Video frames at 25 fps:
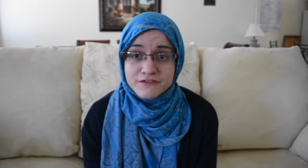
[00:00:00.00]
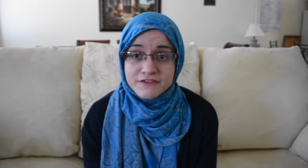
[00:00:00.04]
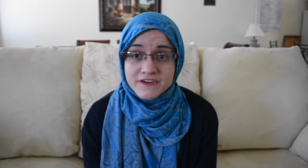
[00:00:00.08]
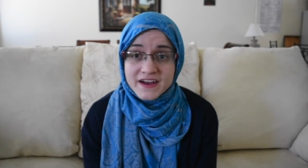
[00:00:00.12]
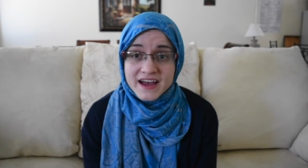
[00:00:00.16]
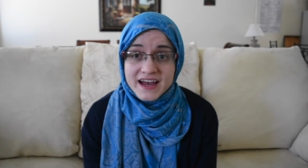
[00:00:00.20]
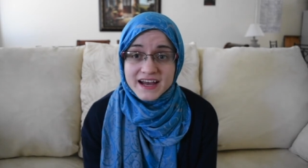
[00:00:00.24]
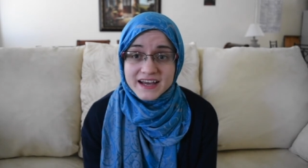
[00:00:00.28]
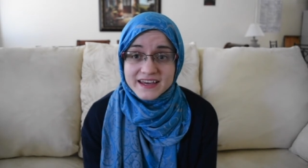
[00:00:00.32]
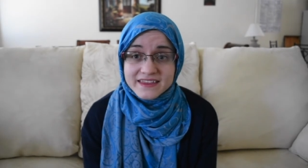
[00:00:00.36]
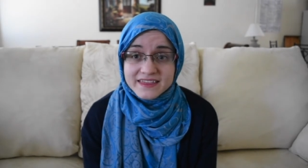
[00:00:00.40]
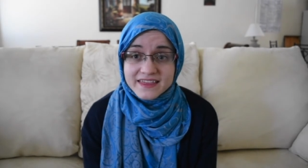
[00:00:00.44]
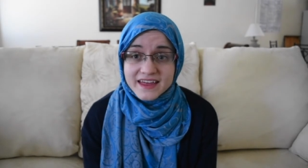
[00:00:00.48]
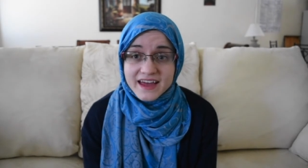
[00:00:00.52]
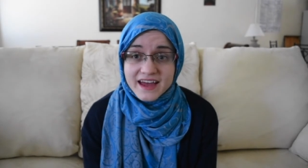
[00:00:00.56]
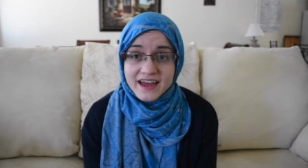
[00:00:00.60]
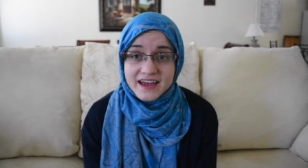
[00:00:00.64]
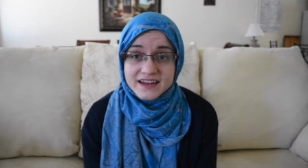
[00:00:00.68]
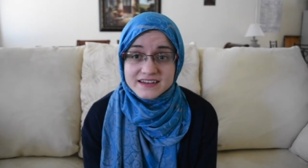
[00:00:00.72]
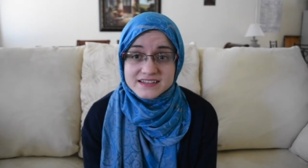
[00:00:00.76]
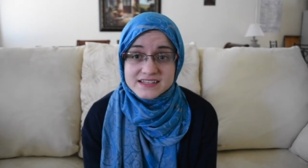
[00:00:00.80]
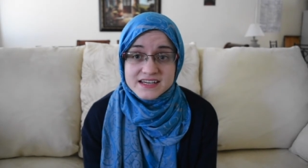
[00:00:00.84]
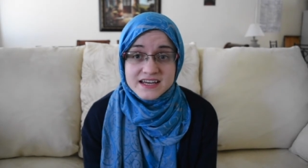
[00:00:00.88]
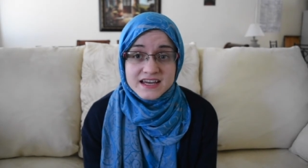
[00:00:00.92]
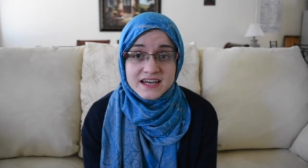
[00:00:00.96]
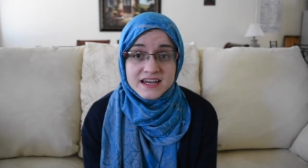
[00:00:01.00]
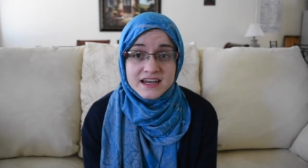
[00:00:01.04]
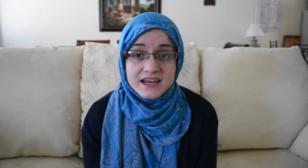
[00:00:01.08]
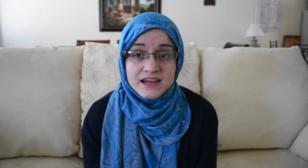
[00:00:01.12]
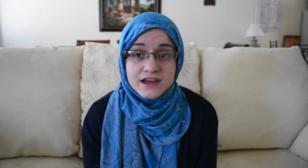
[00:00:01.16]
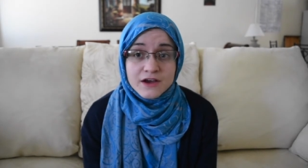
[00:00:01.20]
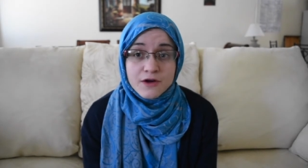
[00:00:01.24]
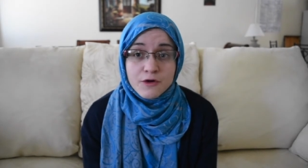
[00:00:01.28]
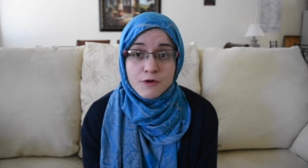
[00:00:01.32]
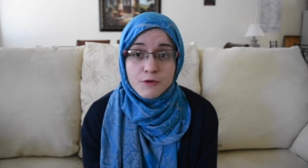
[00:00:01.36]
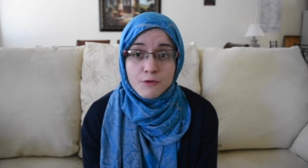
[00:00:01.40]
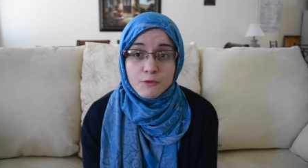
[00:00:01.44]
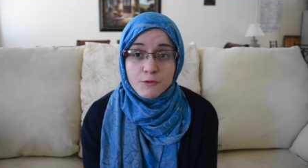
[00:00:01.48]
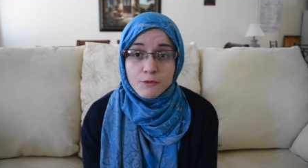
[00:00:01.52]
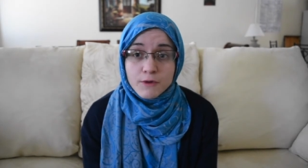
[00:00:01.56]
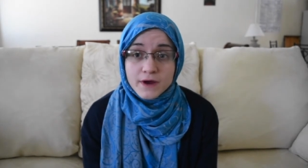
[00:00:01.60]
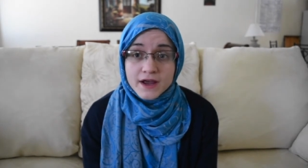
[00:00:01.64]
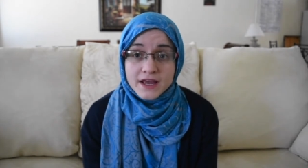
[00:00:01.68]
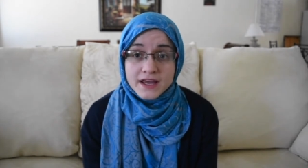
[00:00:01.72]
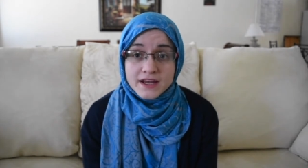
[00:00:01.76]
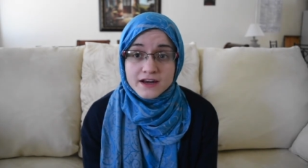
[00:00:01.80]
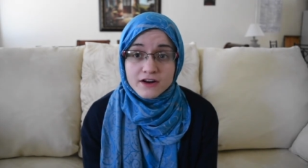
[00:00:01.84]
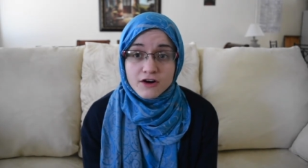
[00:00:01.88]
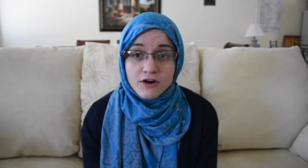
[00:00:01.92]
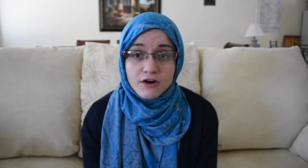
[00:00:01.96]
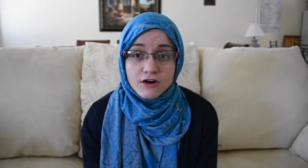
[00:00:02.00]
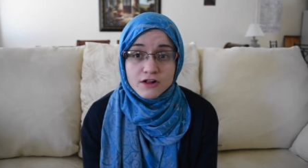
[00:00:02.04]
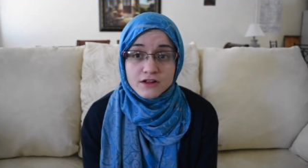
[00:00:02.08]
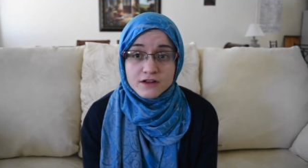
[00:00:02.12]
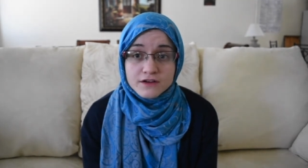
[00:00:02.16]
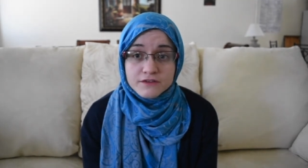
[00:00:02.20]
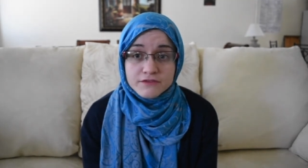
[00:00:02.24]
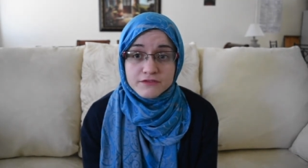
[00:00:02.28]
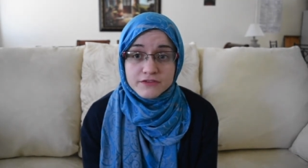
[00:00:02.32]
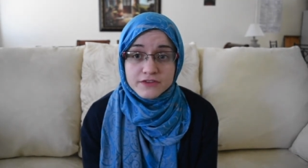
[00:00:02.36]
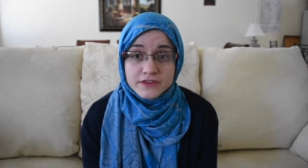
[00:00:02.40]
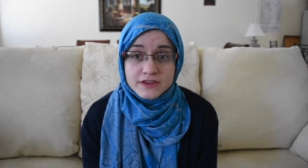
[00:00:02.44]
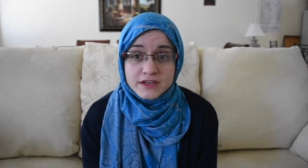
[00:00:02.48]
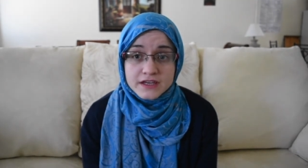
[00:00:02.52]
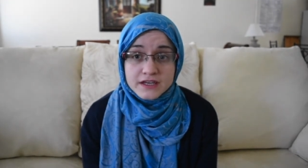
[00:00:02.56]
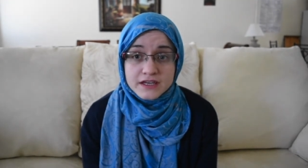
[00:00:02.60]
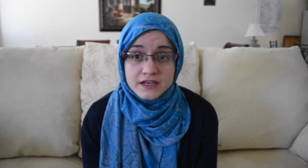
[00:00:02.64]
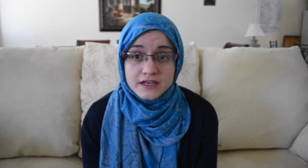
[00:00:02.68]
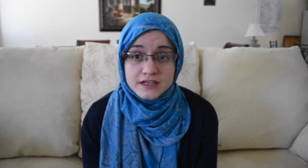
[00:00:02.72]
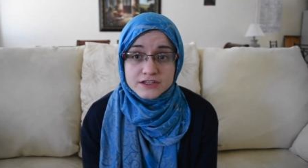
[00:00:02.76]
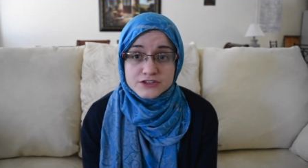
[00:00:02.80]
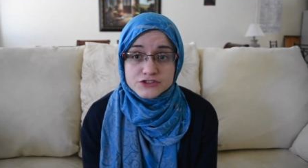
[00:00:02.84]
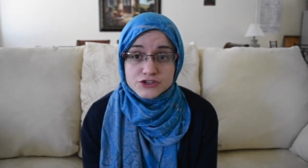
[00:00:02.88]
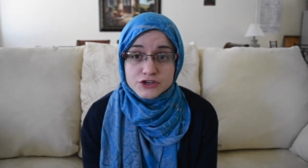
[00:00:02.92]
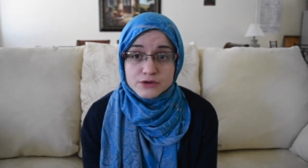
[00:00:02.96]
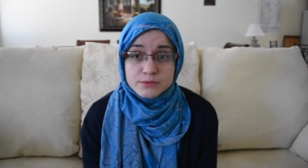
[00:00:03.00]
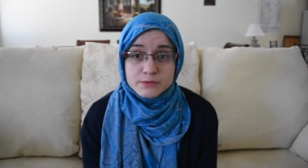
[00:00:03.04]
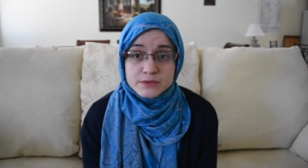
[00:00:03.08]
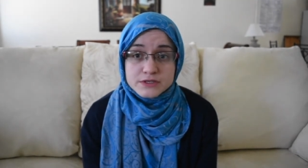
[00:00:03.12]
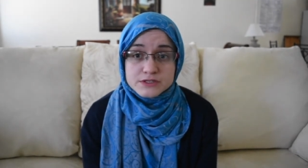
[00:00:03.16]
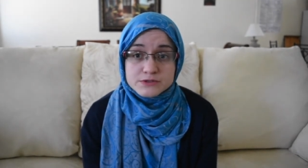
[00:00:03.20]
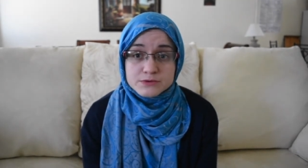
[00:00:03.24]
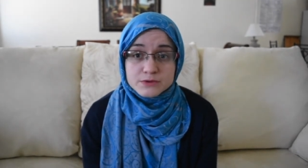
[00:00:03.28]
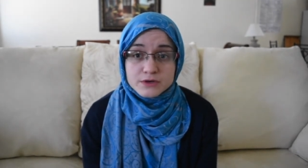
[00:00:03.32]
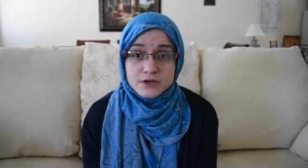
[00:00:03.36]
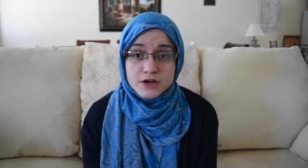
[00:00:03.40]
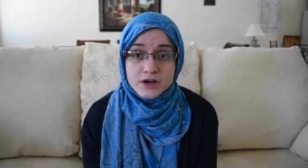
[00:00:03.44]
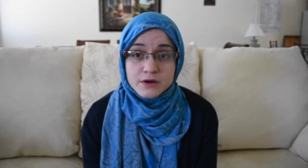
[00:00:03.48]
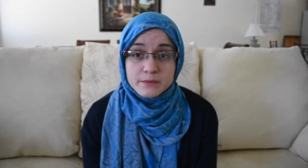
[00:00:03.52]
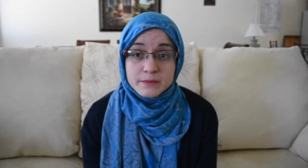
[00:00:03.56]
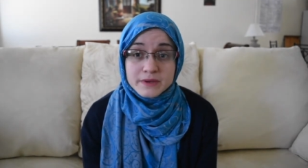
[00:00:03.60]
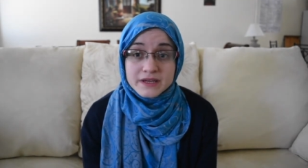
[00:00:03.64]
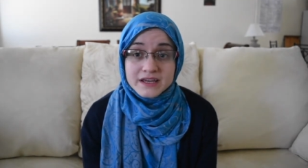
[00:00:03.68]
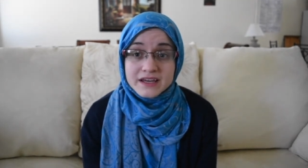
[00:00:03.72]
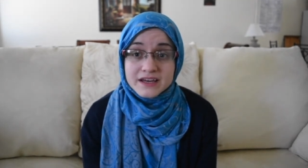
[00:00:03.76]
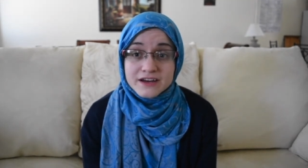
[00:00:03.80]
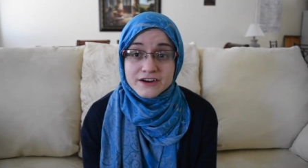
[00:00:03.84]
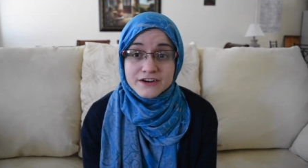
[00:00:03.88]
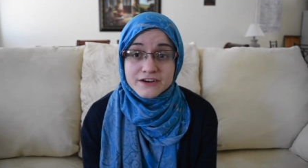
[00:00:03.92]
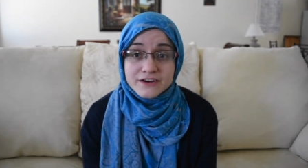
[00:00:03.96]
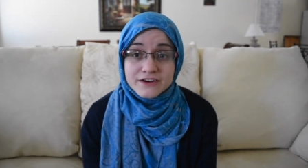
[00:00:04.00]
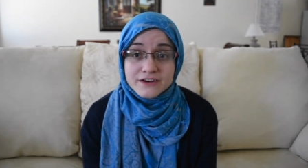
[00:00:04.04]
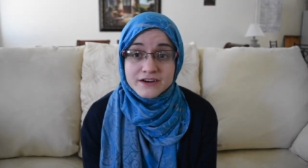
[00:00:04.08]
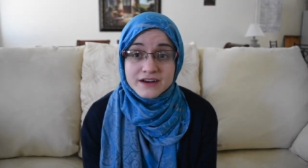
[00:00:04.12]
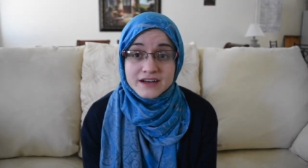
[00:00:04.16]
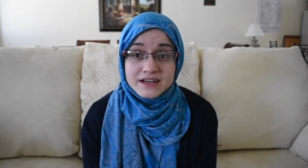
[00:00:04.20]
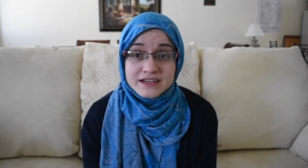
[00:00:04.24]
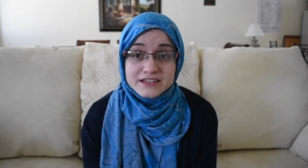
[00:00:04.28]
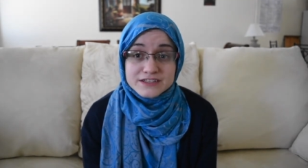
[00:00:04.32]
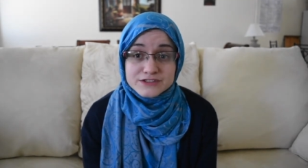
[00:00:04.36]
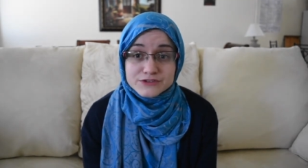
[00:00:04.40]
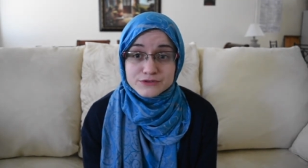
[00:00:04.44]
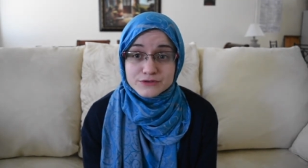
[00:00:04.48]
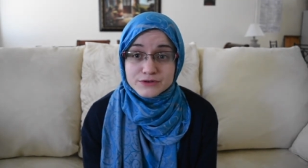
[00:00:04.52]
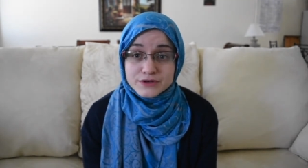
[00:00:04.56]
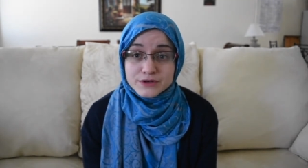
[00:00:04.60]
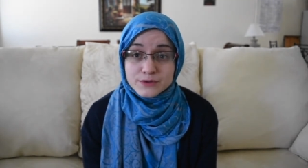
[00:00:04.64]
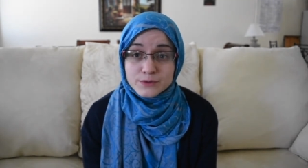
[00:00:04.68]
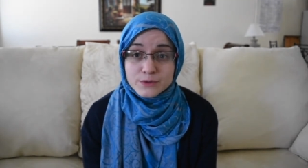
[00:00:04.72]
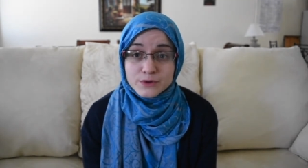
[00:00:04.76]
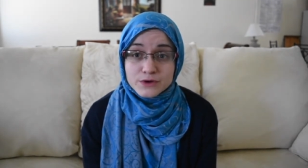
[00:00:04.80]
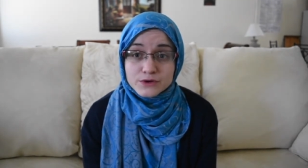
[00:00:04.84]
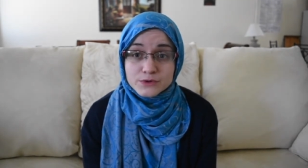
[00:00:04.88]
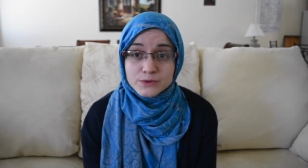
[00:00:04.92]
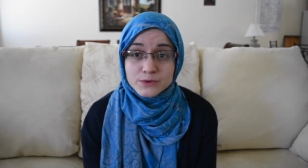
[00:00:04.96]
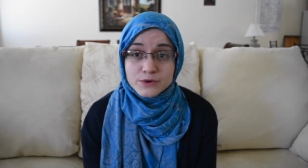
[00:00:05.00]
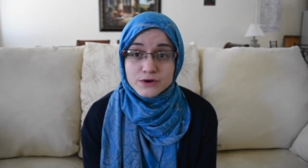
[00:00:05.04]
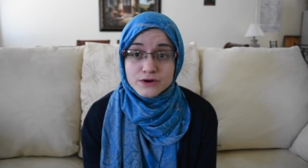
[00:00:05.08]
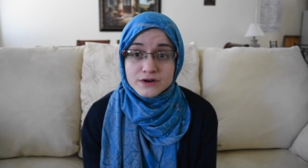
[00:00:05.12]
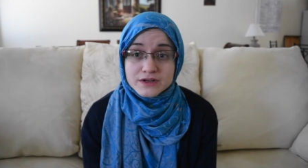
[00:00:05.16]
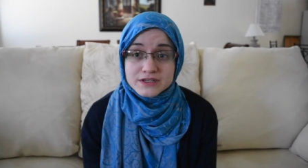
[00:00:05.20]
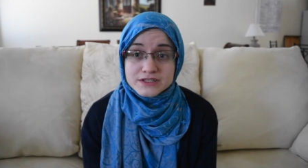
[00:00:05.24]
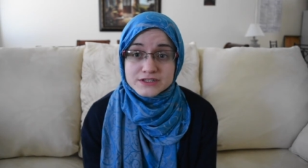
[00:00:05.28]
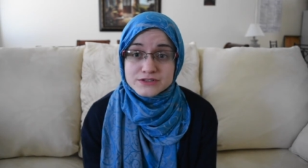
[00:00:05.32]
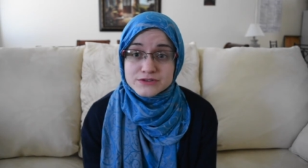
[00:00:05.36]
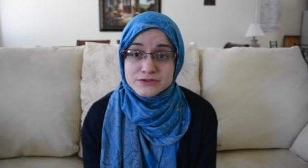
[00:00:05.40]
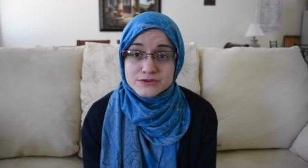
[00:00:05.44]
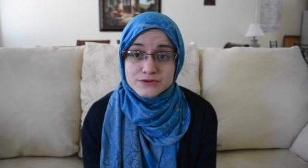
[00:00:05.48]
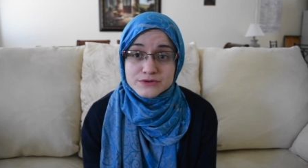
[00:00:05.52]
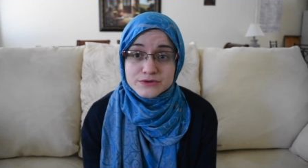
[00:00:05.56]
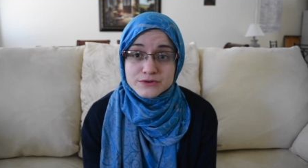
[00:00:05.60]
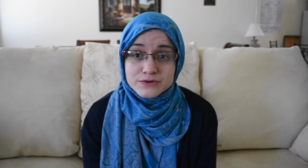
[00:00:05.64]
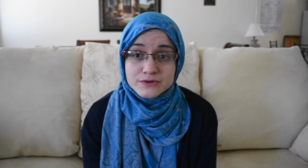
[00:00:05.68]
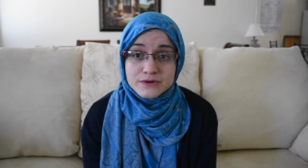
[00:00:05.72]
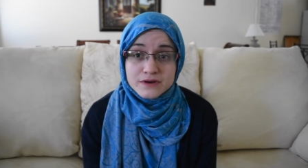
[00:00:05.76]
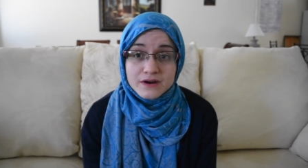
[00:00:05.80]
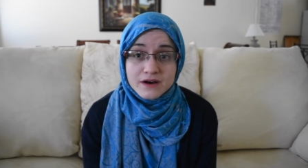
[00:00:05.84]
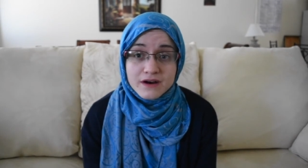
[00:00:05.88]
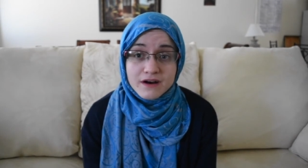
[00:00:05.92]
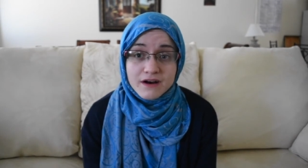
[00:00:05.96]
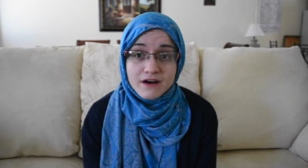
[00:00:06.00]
a fact that when all of the Germans were coming here during World War II